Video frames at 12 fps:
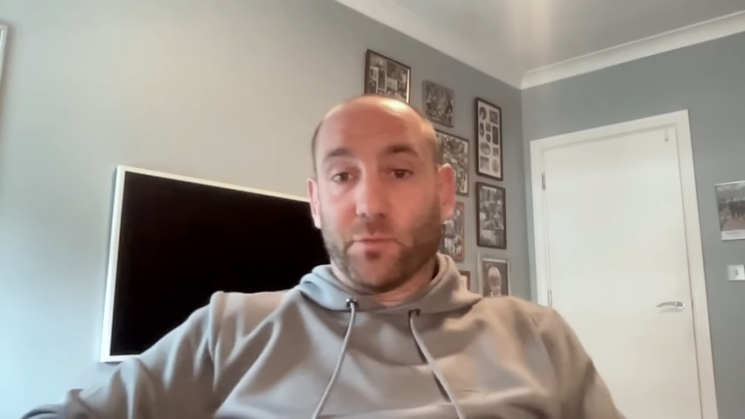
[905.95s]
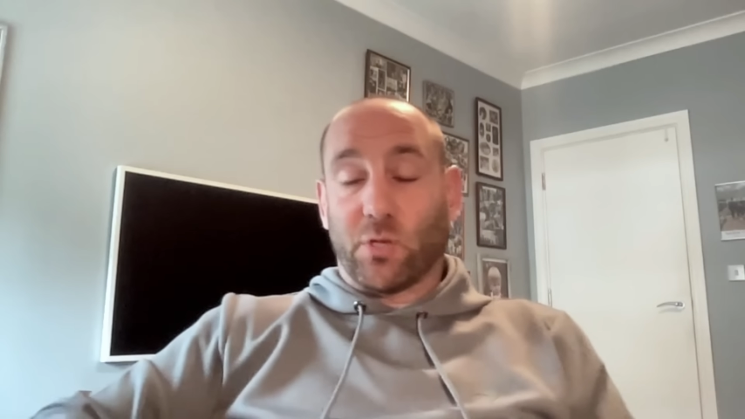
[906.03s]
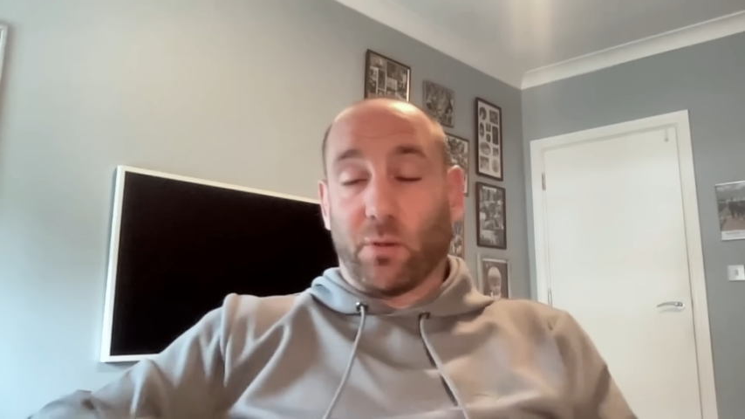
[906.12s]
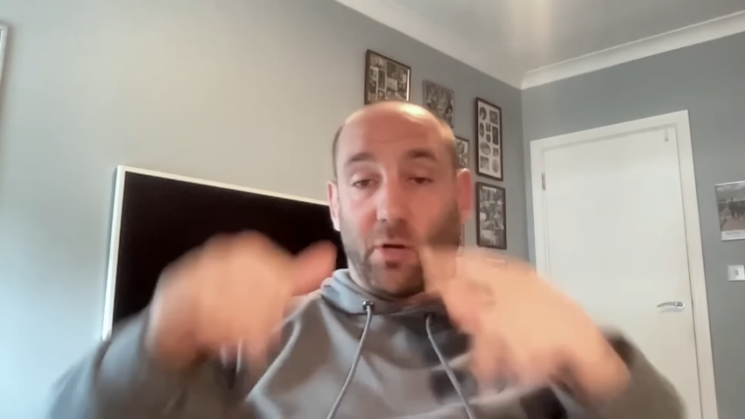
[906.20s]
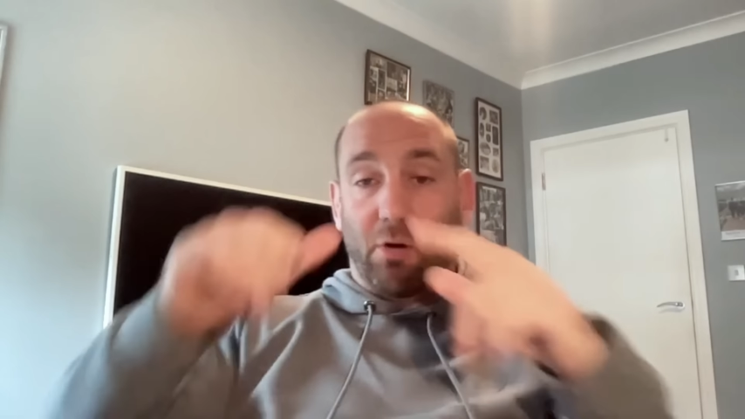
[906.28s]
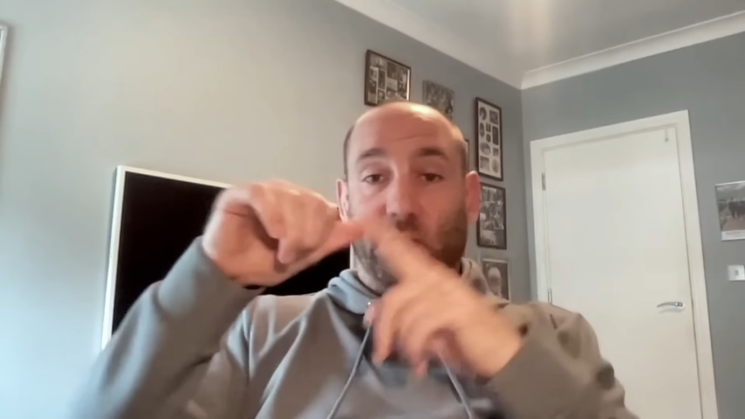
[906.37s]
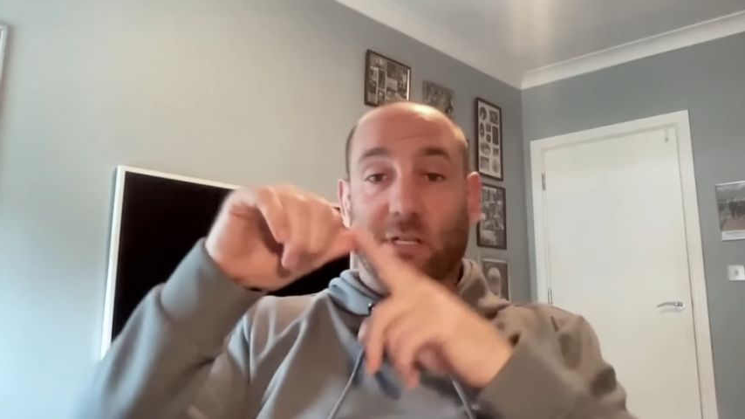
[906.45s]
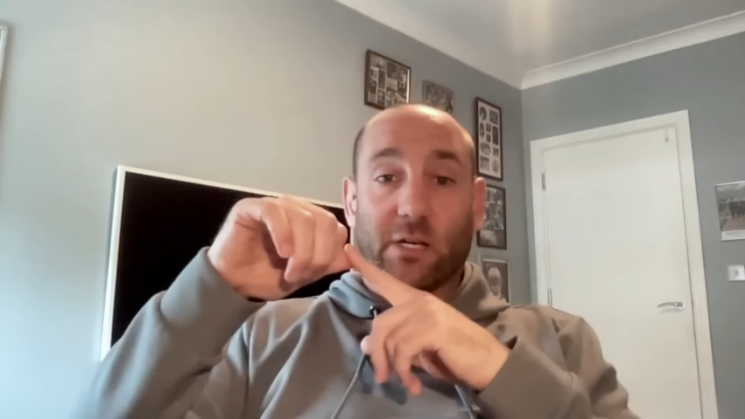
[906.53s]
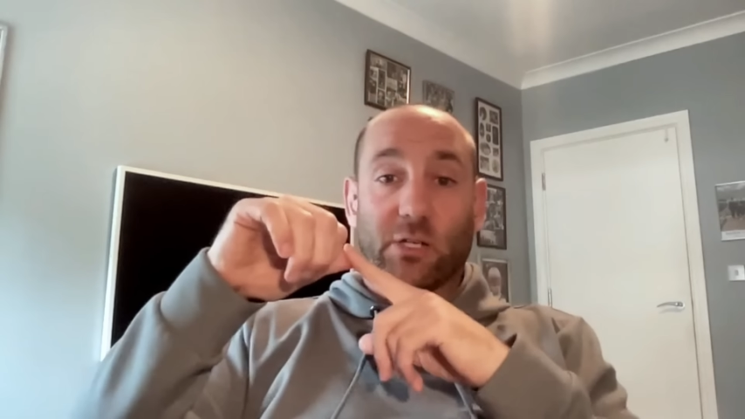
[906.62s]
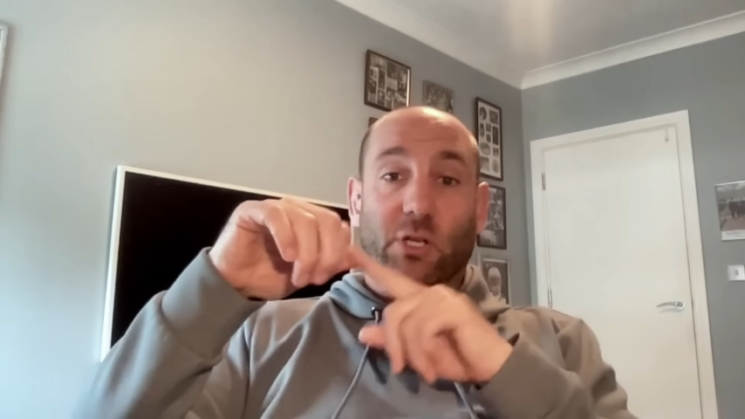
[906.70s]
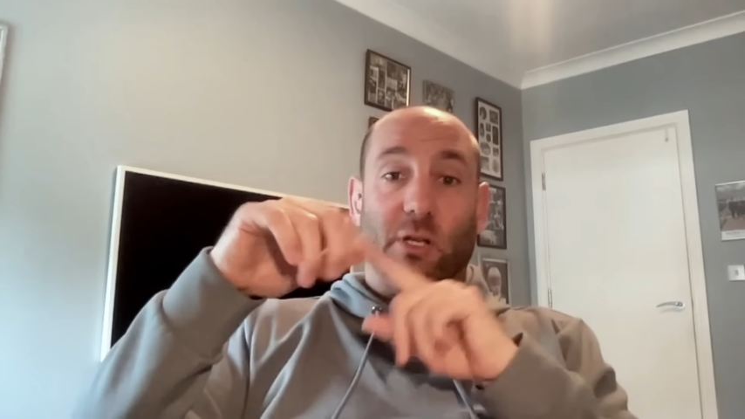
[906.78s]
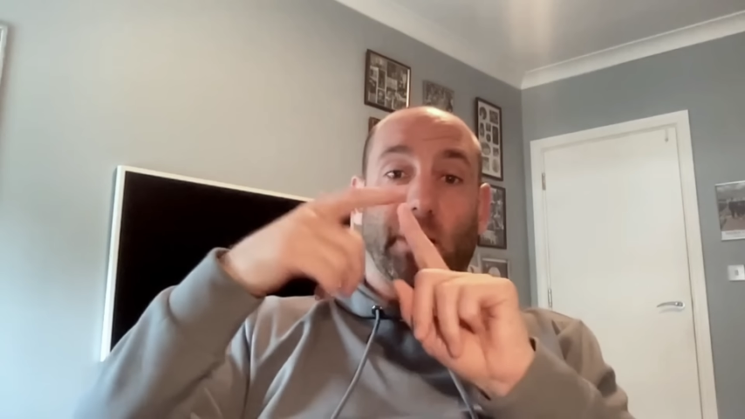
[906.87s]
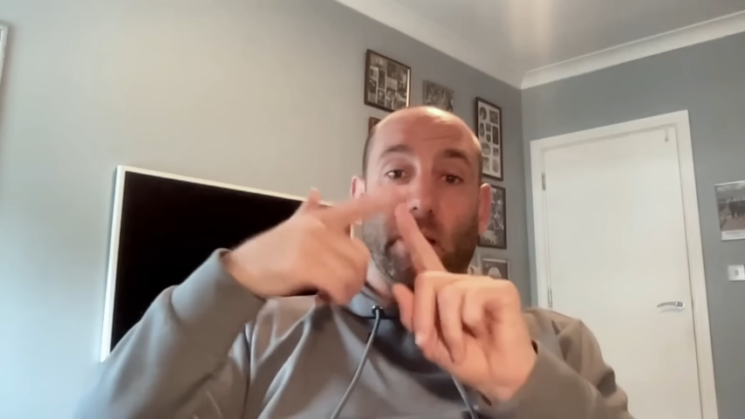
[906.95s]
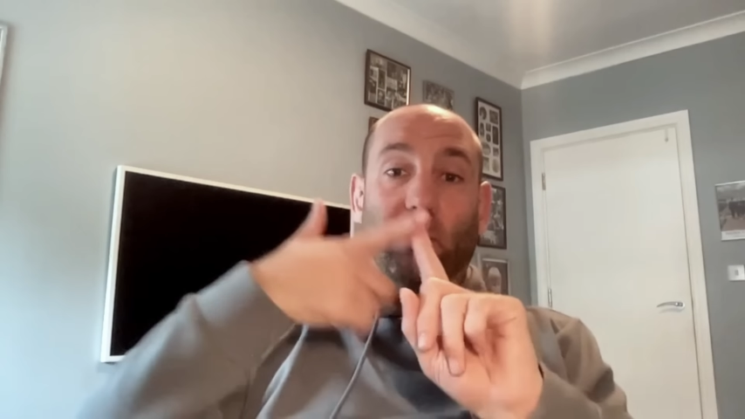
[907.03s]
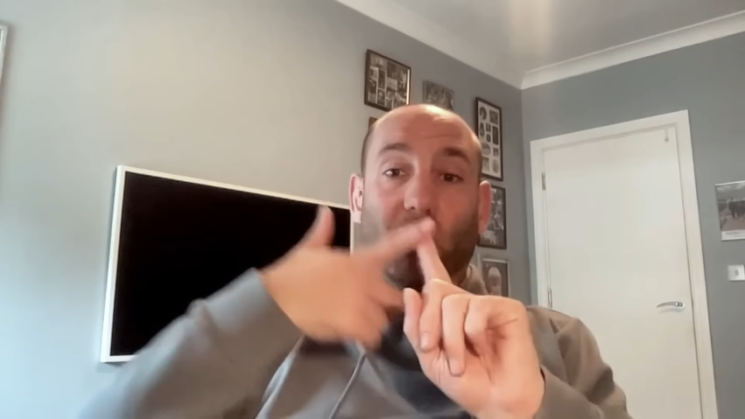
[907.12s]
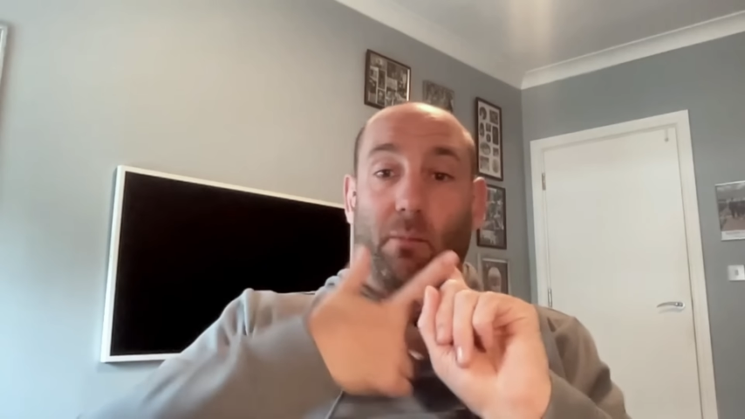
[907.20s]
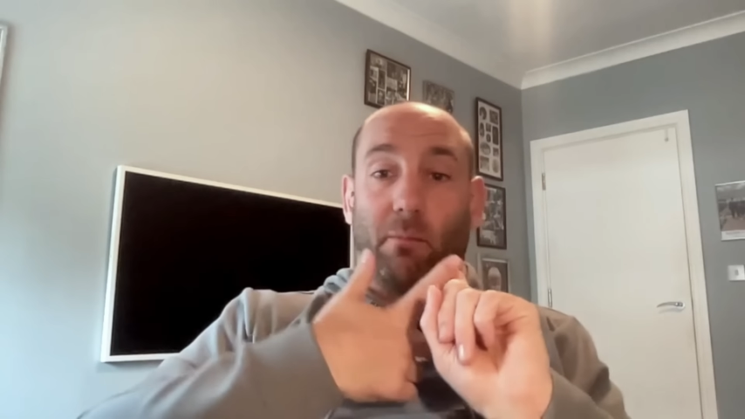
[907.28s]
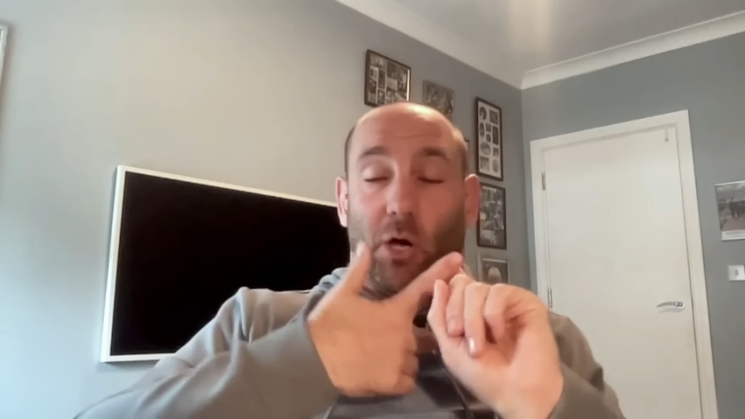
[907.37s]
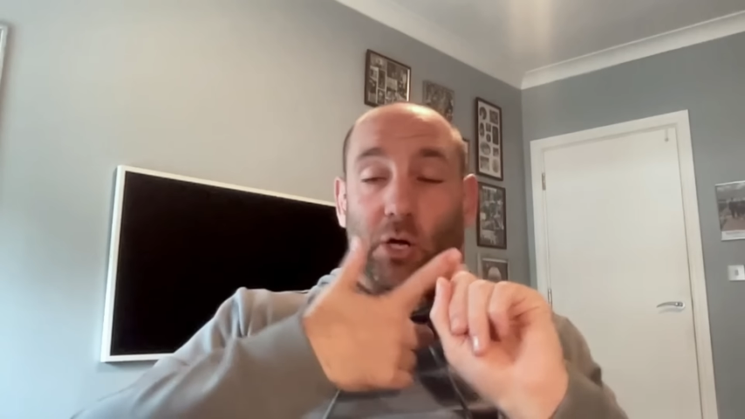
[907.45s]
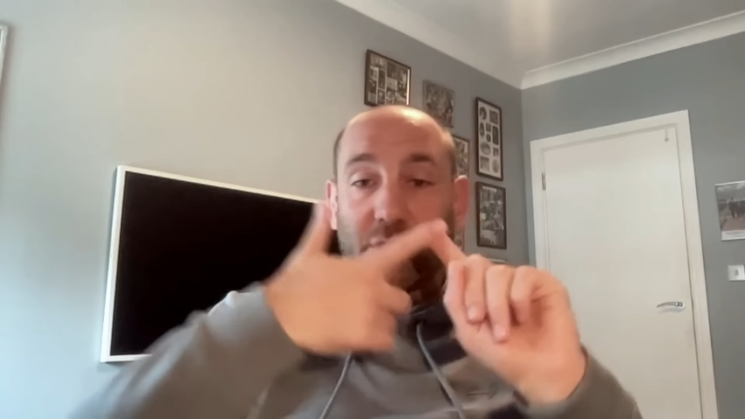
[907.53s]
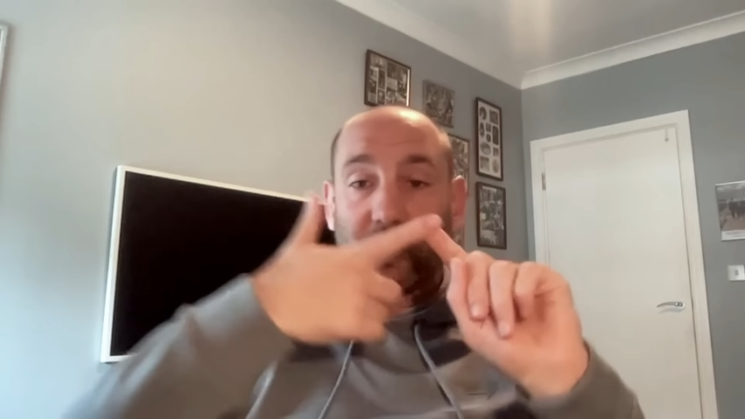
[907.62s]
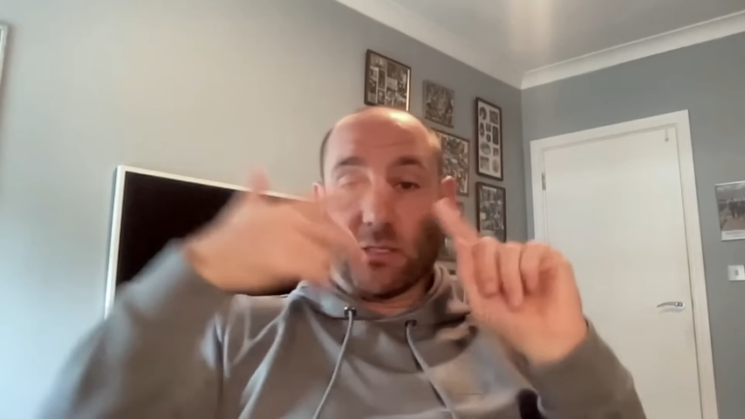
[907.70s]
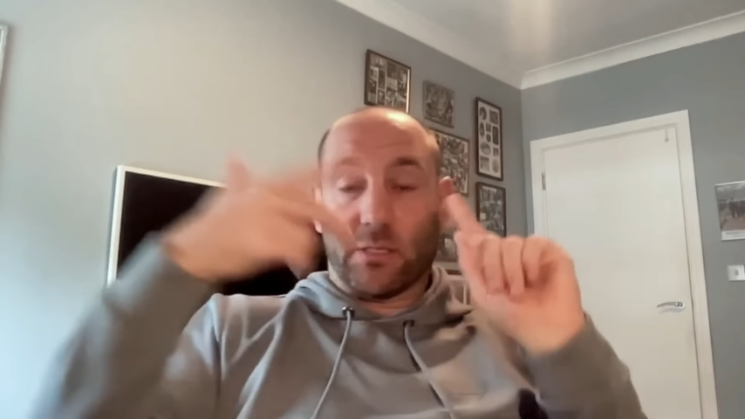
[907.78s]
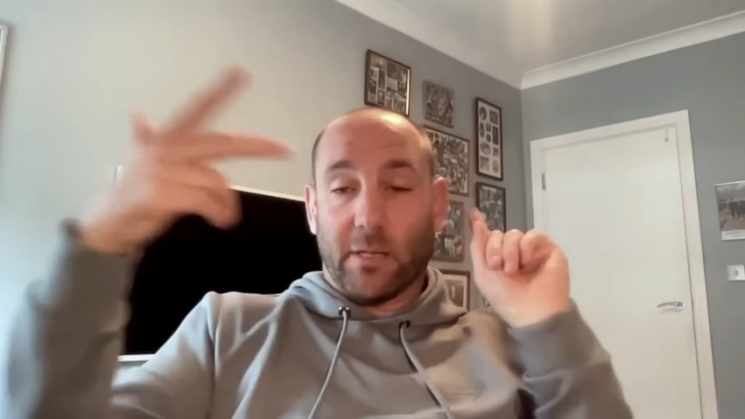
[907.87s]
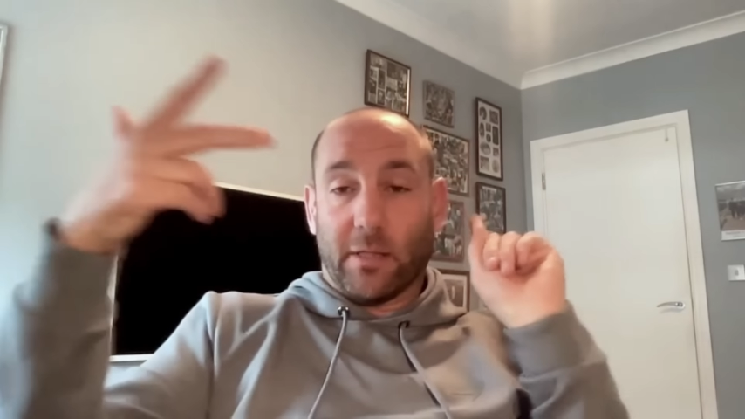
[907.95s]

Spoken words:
So we've got retention, then we've got margins.